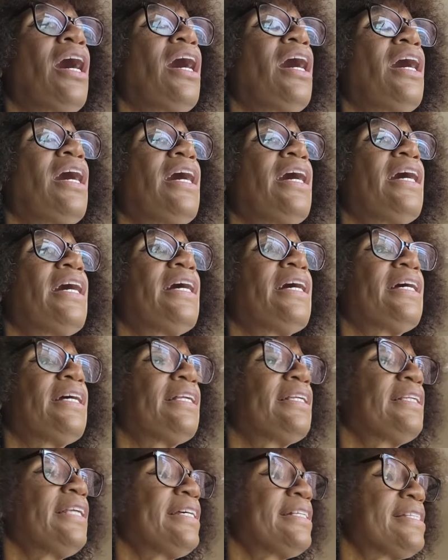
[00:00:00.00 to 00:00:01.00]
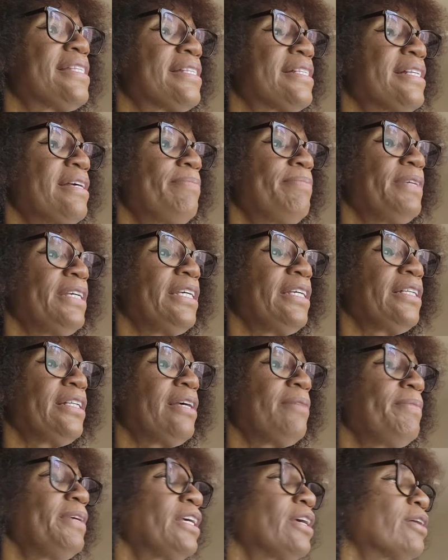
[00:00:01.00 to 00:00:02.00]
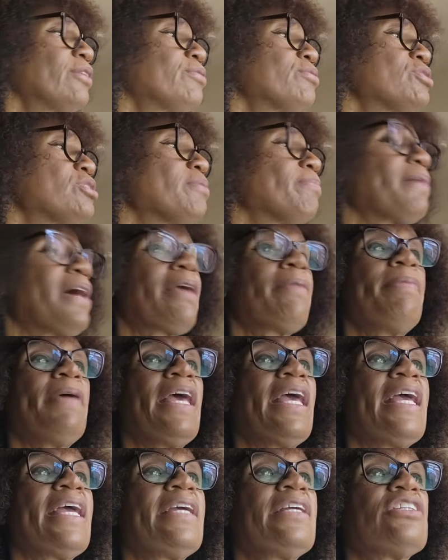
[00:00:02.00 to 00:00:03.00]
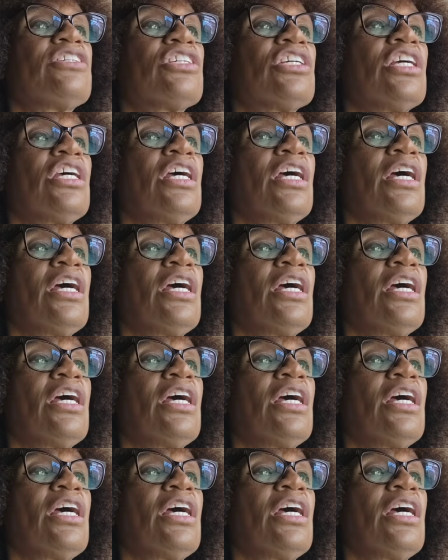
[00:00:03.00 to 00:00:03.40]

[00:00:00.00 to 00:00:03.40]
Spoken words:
Let me go to my page.